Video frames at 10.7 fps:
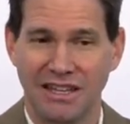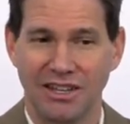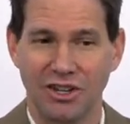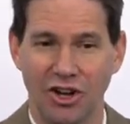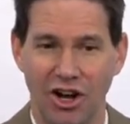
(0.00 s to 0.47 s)

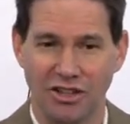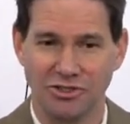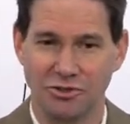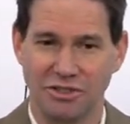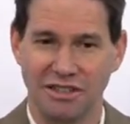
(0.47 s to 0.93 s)
It can
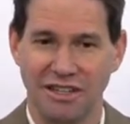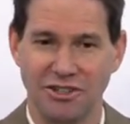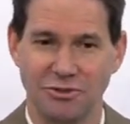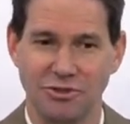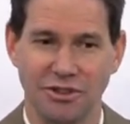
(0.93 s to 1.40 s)
cause you to
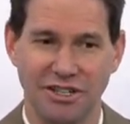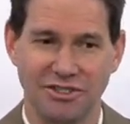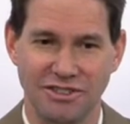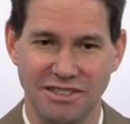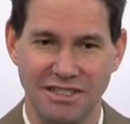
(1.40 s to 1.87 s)
then use your
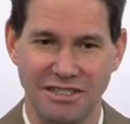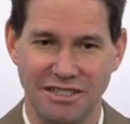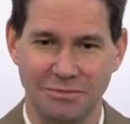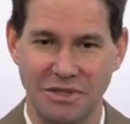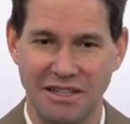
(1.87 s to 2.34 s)
agency
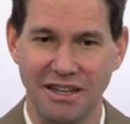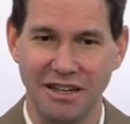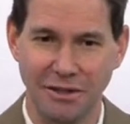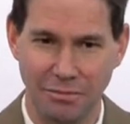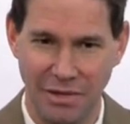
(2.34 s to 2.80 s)
to
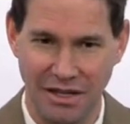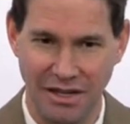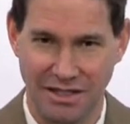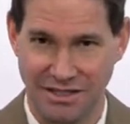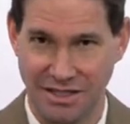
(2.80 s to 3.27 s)
become
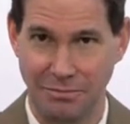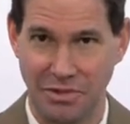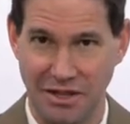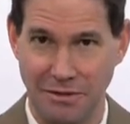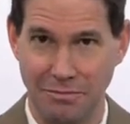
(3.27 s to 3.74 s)

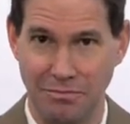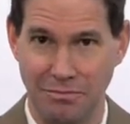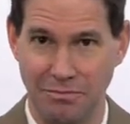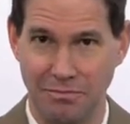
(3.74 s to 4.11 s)
something